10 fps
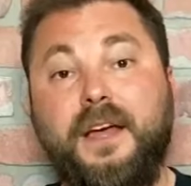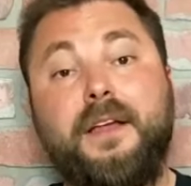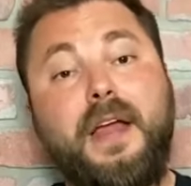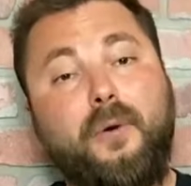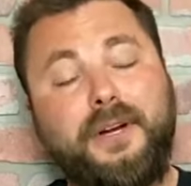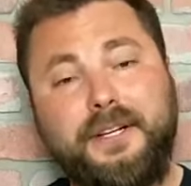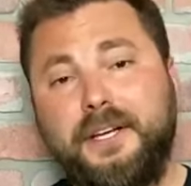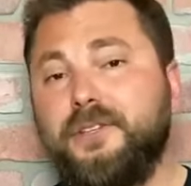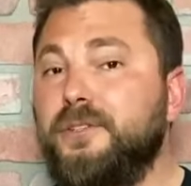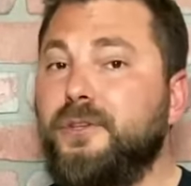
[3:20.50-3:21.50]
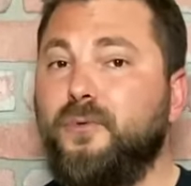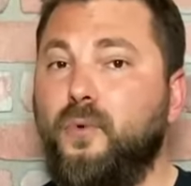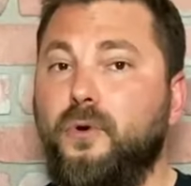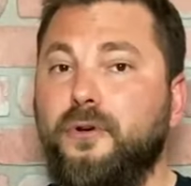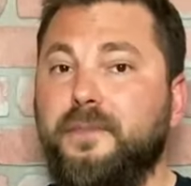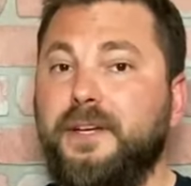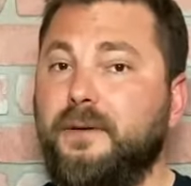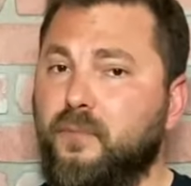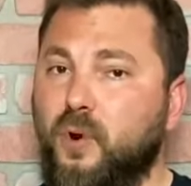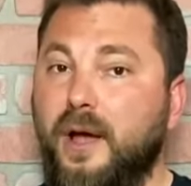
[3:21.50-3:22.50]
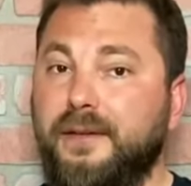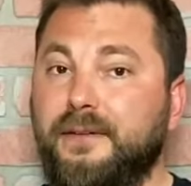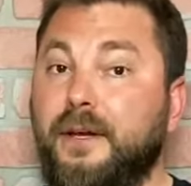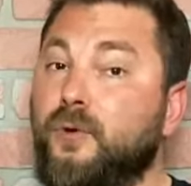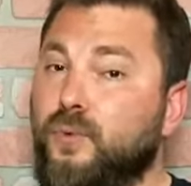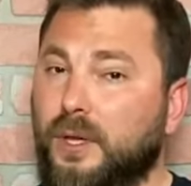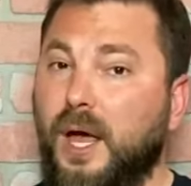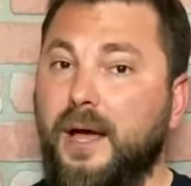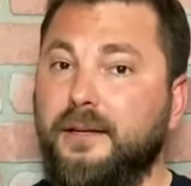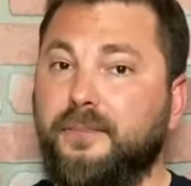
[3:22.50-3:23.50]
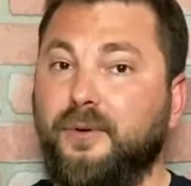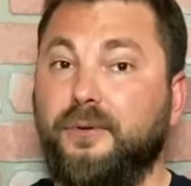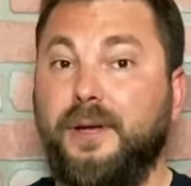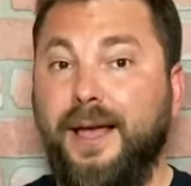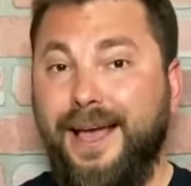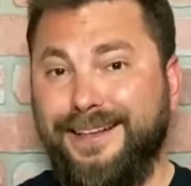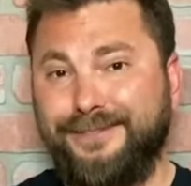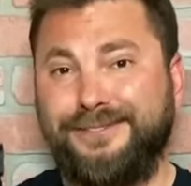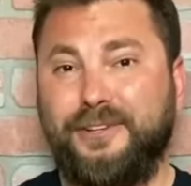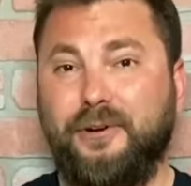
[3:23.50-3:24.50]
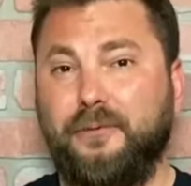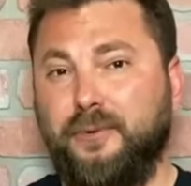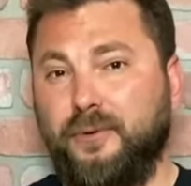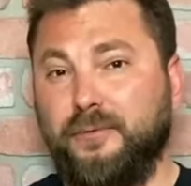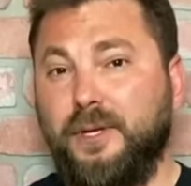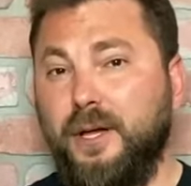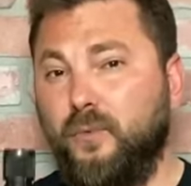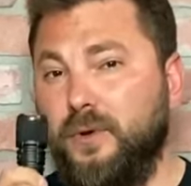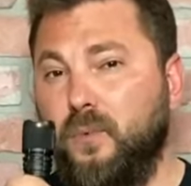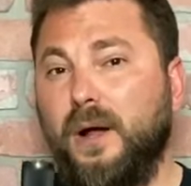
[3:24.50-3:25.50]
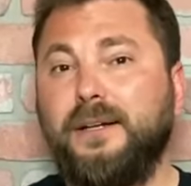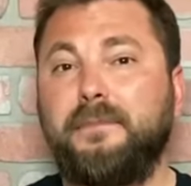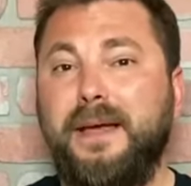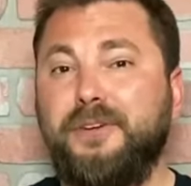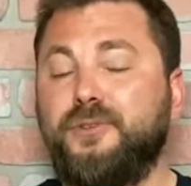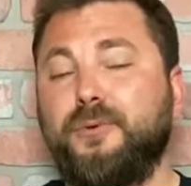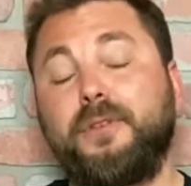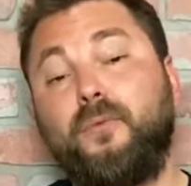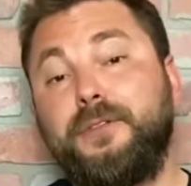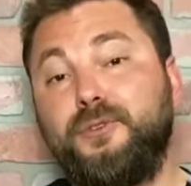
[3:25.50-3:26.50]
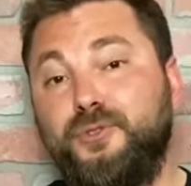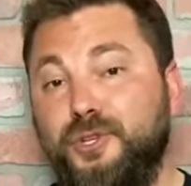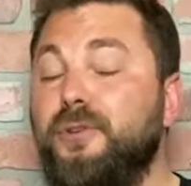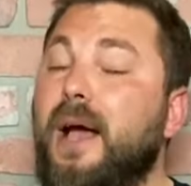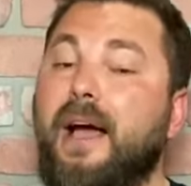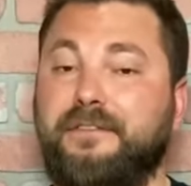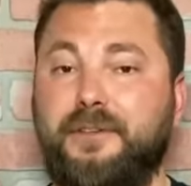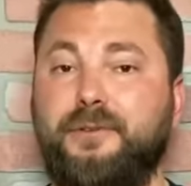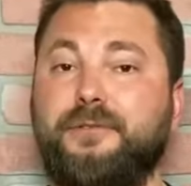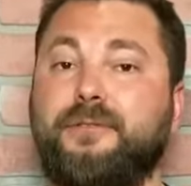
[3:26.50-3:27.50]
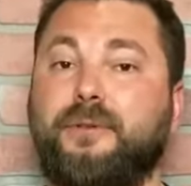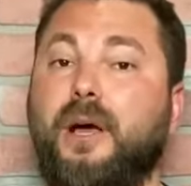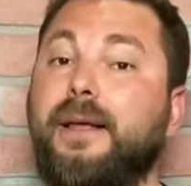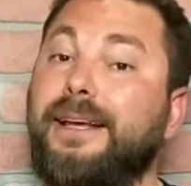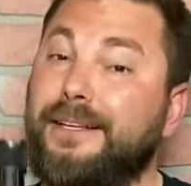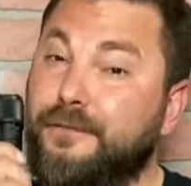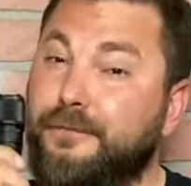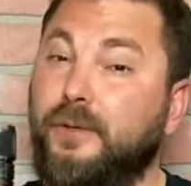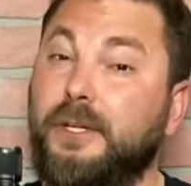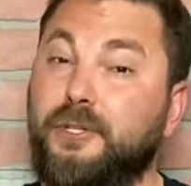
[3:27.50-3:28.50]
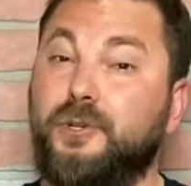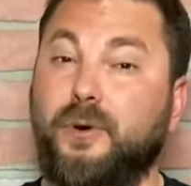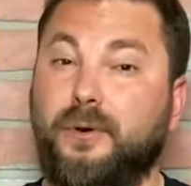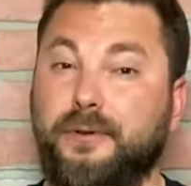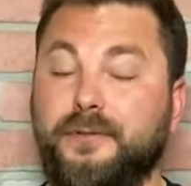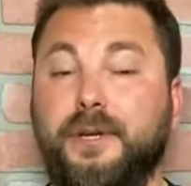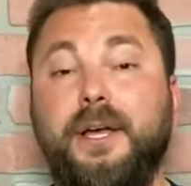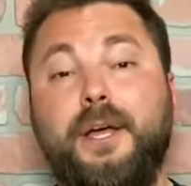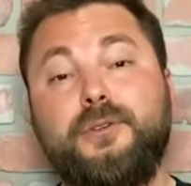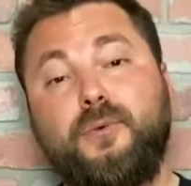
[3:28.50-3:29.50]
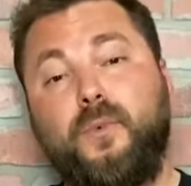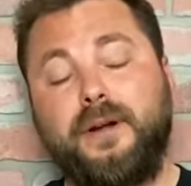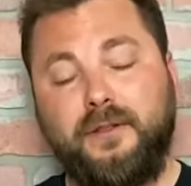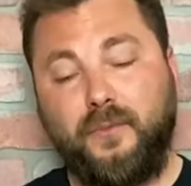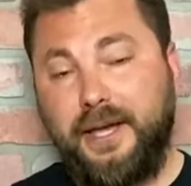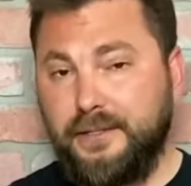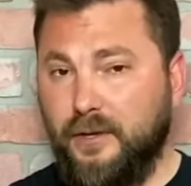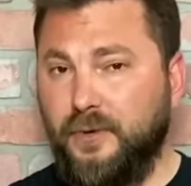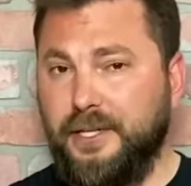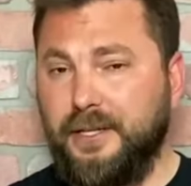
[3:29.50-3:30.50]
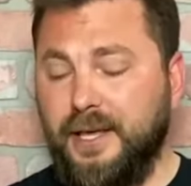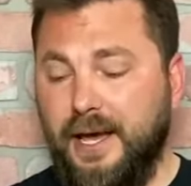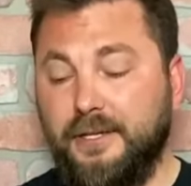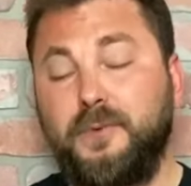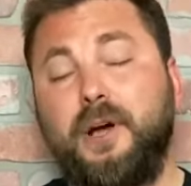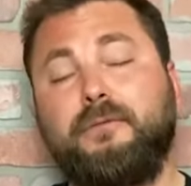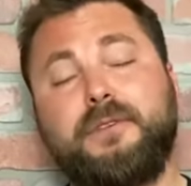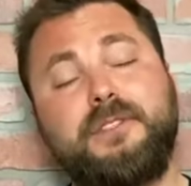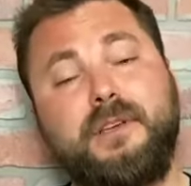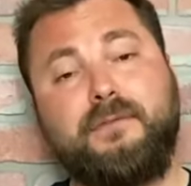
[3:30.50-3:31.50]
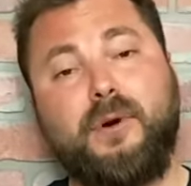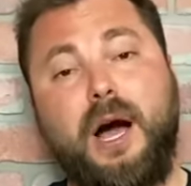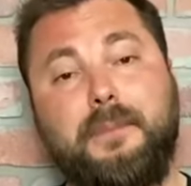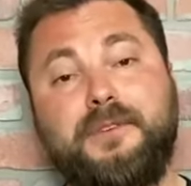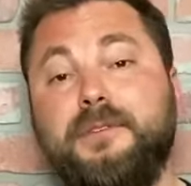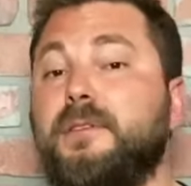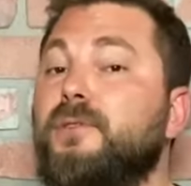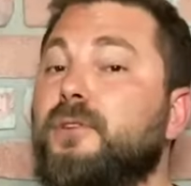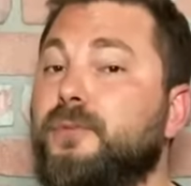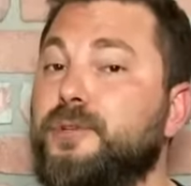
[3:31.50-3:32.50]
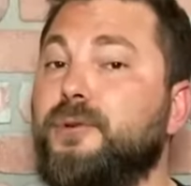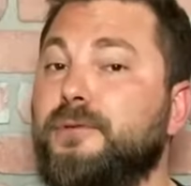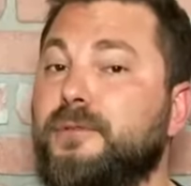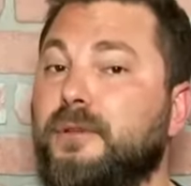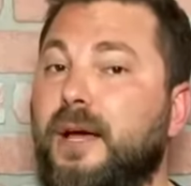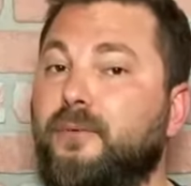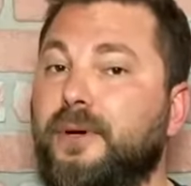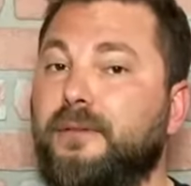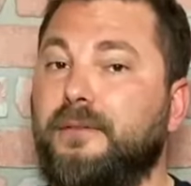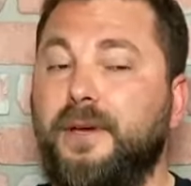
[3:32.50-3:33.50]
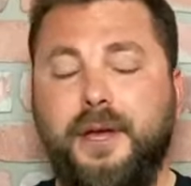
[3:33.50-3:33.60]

Now, in addition to the Warrior being bright, reliable, and durable, we wanted to make sure that when you do have to use your light, it's fully charged. So one of the ways that we did that is we offered several options that you can recharge the light with.